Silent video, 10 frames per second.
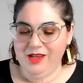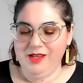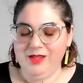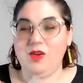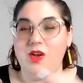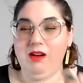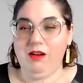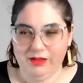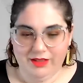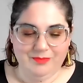So I
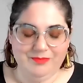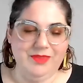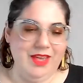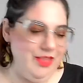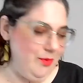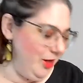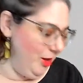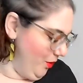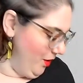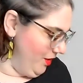called it. And then when I
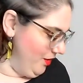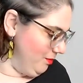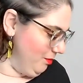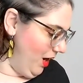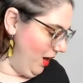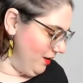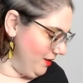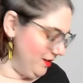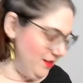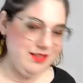put it in this
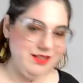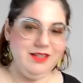box,